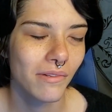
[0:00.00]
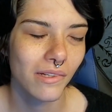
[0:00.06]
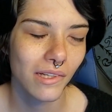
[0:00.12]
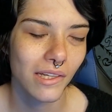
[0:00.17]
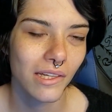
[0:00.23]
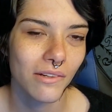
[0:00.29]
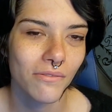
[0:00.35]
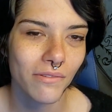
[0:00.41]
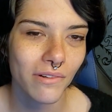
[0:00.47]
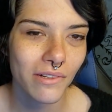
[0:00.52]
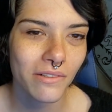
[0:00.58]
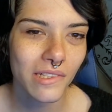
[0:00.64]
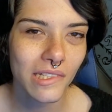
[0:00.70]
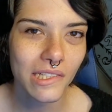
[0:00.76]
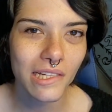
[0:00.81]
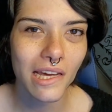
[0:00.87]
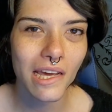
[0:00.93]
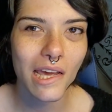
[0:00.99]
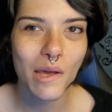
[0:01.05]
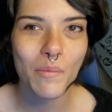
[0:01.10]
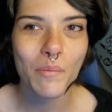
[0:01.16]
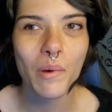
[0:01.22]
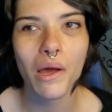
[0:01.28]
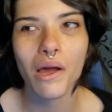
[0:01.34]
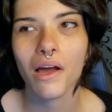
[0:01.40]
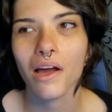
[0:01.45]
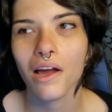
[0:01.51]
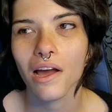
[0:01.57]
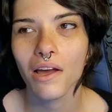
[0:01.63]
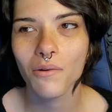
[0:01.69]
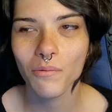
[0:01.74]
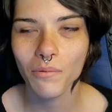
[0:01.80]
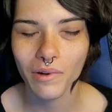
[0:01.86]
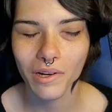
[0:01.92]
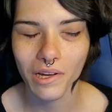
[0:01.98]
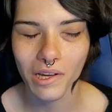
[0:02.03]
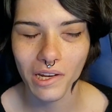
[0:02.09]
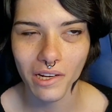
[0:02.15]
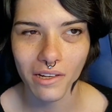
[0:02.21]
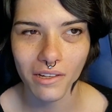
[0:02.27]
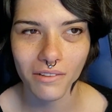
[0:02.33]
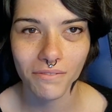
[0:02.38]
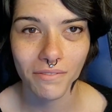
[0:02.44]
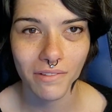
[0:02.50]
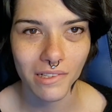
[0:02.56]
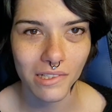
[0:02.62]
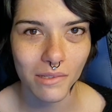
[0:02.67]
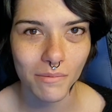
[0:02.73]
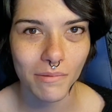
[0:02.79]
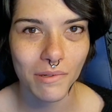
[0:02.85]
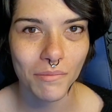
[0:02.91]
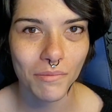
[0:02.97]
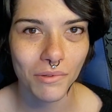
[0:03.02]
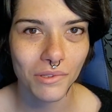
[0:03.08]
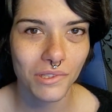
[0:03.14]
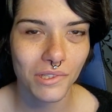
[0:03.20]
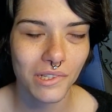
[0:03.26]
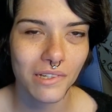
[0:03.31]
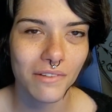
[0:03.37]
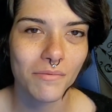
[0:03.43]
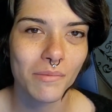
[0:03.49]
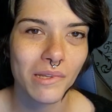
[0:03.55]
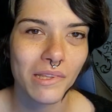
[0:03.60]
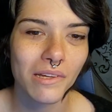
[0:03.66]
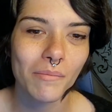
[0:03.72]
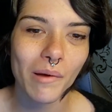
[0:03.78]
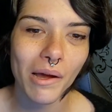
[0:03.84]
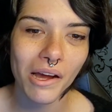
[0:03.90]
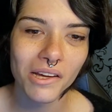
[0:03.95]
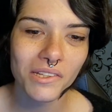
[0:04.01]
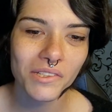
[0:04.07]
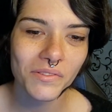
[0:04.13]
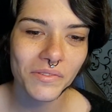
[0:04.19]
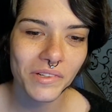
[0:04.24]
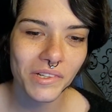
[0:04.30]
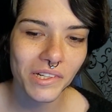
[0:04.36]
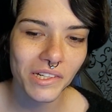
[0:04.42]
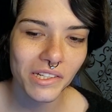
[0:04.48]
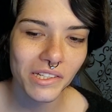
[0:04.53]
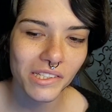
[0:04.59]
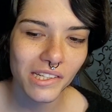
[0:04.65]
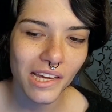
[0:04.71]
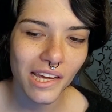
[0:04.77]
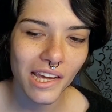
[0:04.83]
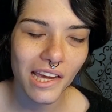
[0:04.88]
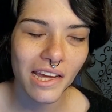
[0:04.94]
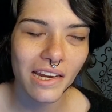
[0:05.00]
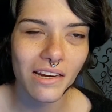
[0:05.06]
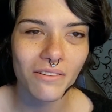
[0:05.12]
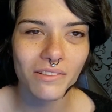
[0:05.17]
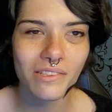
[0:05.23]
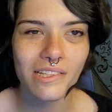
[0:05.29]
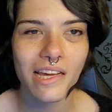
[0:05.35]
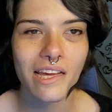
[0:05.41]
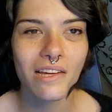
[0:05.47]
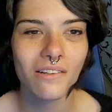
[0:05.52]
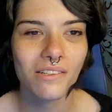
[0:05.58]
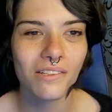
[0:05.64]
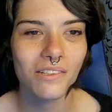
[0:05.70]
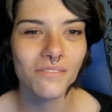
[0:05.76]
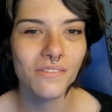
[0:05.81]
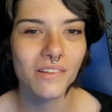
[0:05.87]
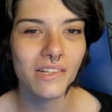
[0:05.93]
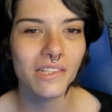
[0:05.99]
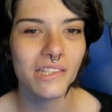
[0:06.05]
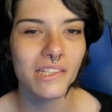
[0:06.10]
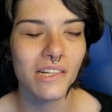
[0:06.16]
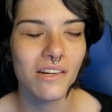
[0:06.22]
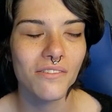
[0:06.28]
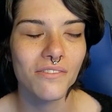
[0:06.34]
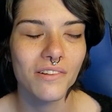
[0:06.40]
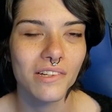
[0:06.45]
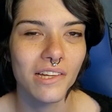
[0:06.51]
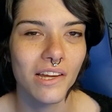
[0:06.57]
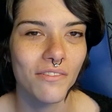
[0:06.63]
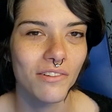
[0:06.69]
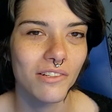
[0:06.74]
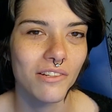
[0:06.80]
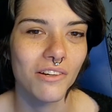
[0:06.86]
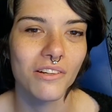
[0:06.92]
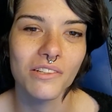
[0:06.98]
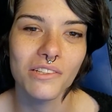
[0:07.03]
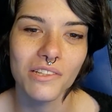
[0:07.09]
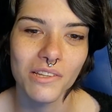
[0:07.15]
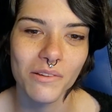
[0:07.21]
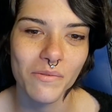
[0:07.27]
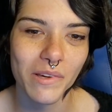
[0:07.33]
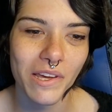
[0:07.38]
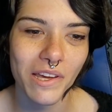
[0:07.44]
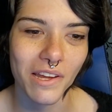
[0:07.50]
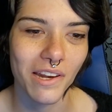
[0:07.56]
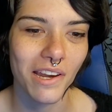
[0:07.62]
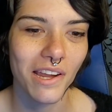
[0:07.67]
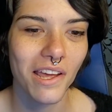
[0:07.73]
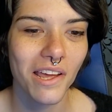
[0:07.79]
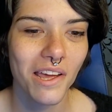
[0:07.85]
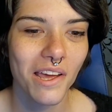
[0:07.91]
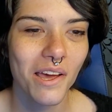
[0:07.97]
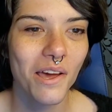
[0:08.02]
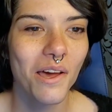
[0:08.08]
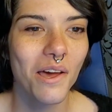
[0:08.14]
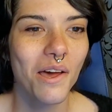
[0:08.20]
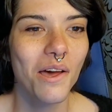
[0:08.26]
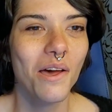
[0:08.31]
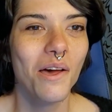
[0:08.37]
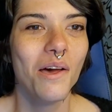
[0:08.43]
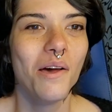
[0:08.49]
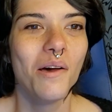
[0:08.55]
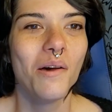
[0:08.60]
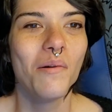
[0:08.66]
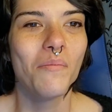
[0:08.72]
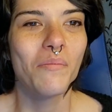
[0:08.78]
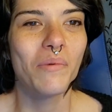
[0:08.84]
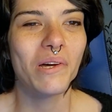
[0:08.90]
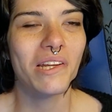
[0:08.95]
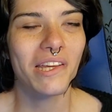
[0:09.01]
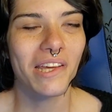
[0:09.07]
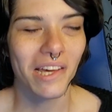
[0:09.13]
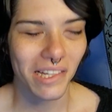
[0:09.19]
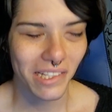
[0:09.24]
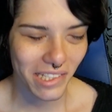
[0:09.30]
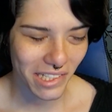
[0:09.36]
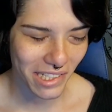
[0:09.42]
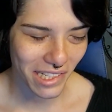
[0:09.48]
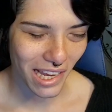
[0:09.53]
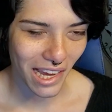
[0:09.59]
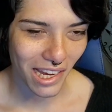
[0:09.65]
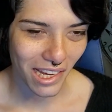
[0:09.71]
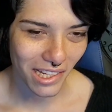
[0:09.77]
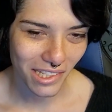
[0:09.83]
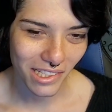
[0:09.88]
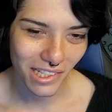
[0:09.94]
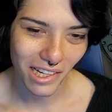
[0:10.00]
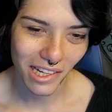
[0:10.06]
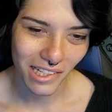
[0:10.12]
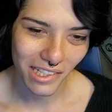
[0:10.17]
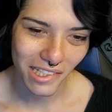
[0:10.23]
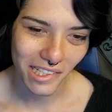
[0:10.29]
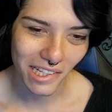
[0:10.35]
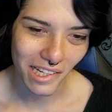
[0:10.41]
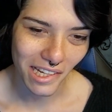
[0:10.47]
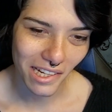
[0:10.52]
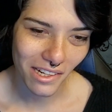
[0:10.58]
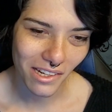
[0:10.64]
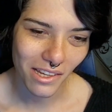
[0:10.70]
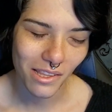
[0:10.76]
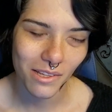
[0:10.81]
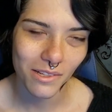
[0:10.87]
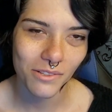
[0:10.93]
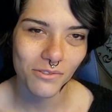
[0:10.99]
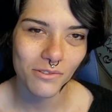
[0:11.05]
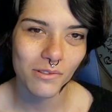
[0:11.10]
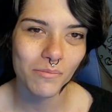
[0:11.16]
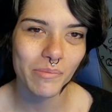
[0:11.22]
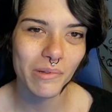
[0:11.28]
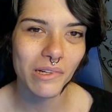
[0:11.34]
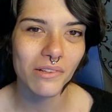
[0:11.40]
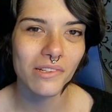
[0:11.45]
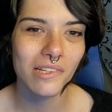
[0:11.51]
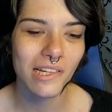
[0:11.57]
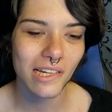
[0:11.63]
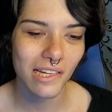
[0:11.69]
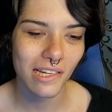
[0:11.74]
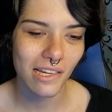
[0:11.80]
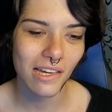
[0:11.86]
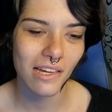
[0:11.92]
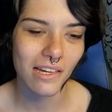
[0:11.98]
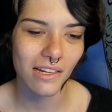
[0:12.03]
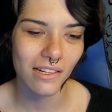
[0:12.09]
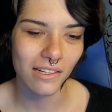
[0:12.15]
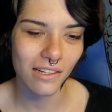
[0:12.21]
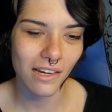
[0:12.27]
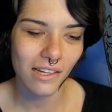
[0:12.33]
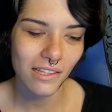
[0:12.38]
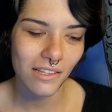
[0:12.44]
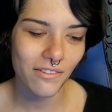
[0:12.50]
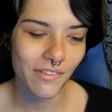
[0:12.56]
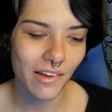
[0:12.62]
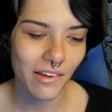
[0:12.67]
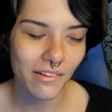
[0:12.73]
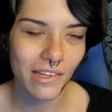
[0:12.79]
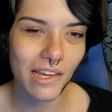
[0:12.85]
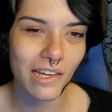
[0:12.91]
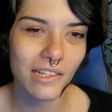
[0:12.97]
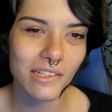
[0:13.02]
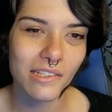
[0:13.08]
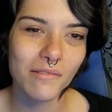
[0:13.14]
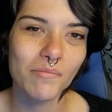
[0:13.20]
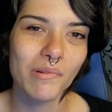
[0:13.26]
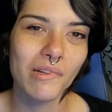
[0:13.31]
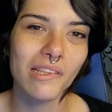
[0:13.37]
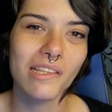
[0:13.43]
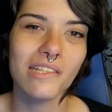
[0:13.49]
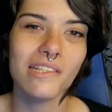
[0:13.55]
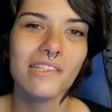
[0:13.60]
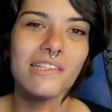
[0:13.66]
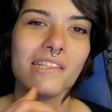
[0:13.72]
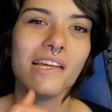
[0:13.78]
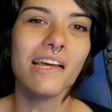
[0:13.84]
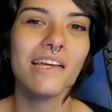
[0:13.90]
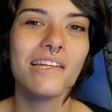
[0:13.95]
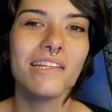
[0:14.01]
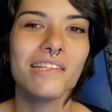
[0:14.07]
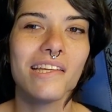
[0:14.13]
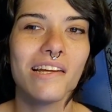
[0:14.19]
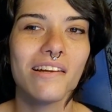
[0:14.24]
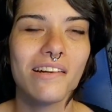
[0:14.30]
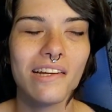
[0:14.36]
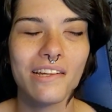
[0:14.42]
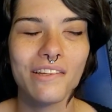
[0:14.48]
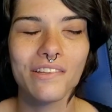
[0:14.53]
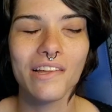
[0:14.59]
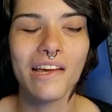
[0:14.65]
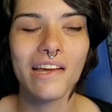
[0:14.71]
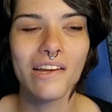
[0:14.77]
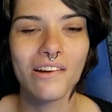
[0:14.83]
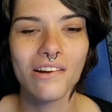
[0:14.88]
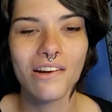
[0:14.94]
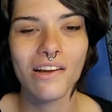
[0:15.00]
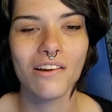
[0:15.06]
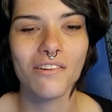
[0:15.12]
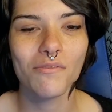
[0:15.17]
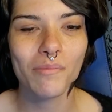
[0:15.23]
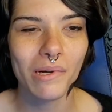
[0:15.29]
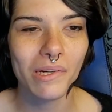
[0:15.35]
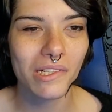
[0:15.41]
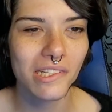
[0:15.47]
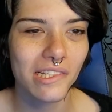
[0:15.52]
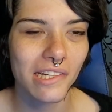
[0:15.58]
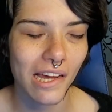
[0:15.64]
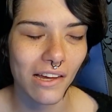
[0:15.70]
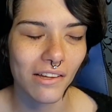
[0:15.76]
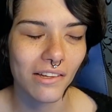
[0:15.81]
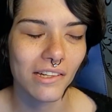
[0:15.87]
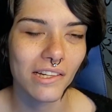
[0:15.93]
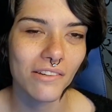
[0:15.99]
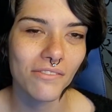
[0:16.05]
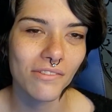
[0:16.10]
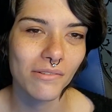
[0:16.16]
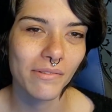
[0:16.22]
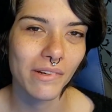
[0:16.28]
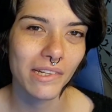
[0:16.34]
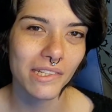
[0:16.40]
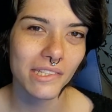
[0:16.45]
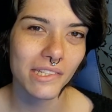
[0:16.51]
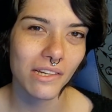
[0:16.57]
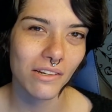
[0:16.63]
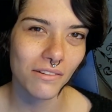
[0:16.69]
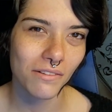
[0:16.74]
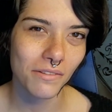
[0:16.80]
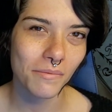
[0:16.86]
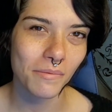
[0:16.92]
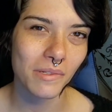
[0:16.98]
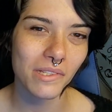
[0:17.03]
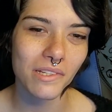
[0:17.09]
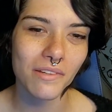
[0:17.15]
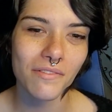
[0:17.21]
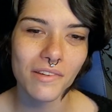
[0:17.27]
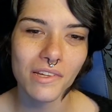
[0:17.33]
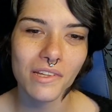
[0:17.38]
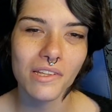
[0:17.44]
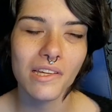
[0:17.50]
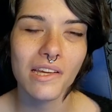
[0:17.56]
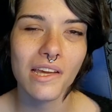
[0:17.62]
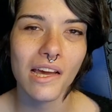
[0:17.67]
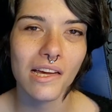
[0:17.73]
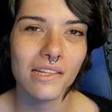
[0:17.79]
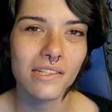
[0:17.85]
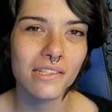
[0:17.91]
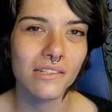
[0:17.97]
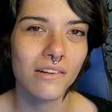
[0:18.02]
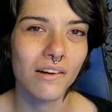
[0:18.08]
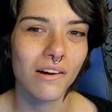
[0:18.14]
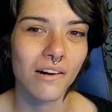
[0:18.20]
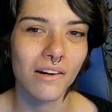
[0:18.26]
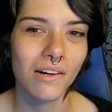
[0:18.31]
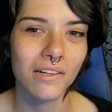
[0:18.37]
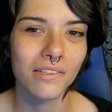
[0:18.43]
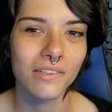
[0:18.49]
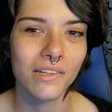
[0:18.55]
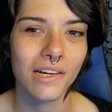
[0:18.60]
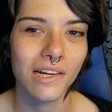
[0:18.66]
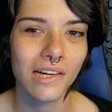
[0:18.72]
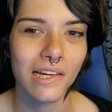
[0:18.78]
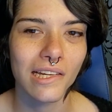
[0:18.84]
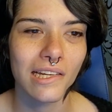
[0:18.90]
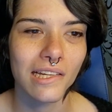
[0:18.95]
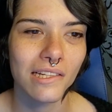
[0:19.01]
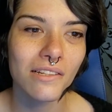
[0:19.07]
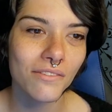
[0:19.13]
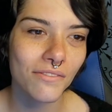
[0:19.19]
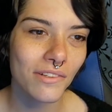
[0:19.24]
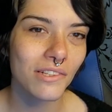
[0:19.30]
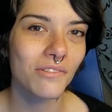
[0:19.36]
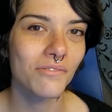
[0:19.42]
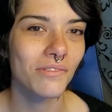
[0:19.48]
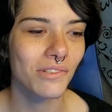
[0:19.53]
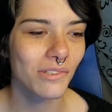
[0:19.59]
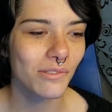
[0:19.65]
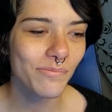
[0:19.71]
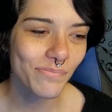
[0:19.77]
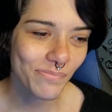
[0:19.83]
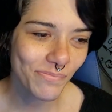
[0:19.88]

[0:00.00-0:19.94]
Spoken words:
In RuneScape, I would convince people to give me their passwords and I would take all of their stuff and never talk to them again. But yes, as I said, this was building not the foundation, but the secondary layer of personality for myself, specifically as an online individual.